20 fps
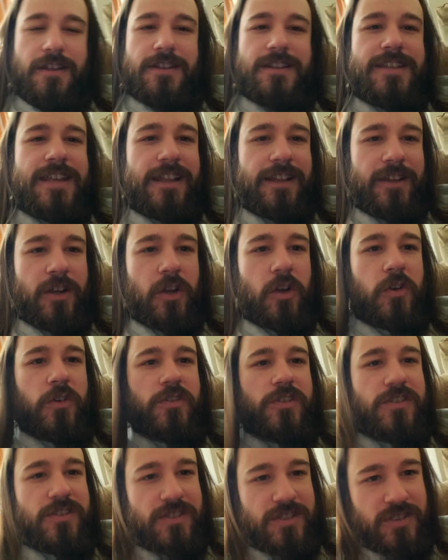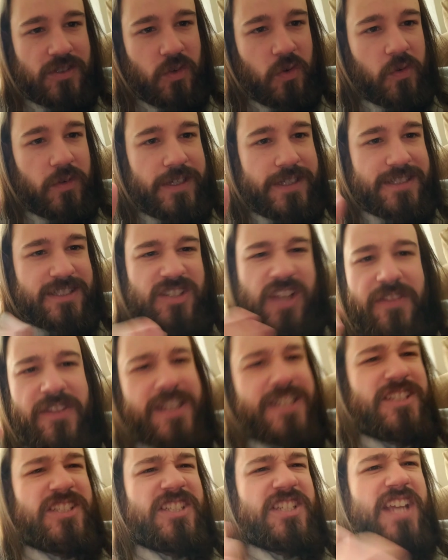telling her the stories. I
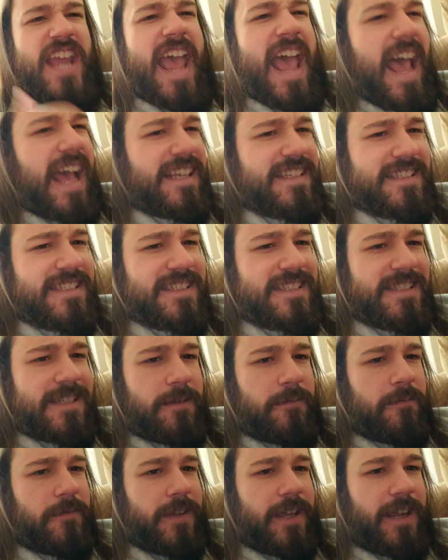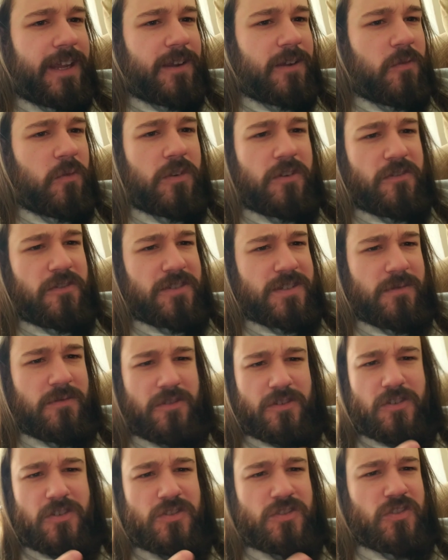think she asks him like, "What are some of
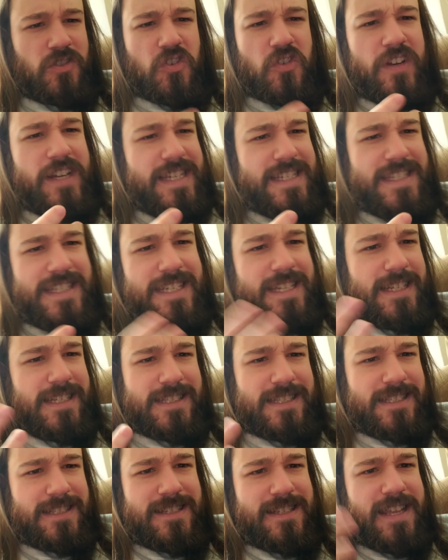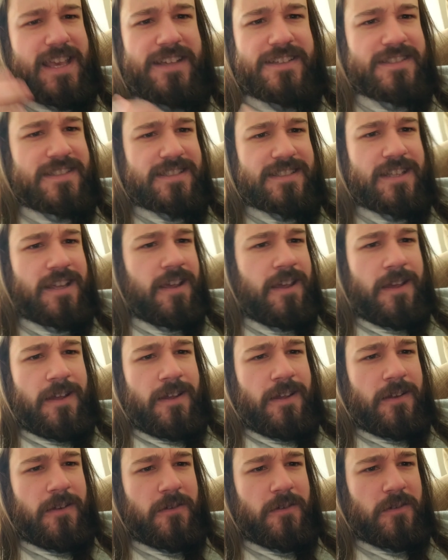the craziest deaths
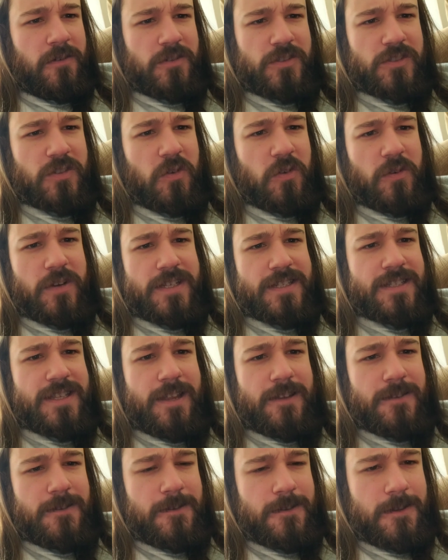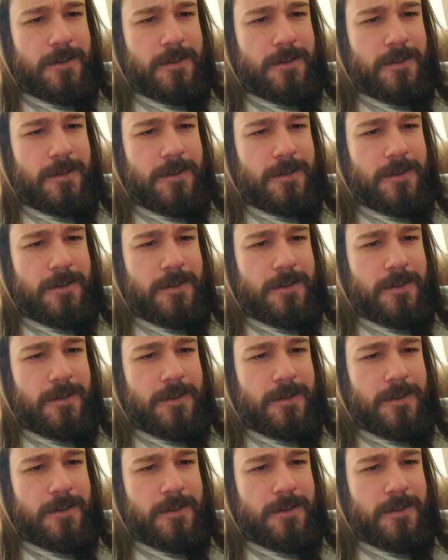or stories that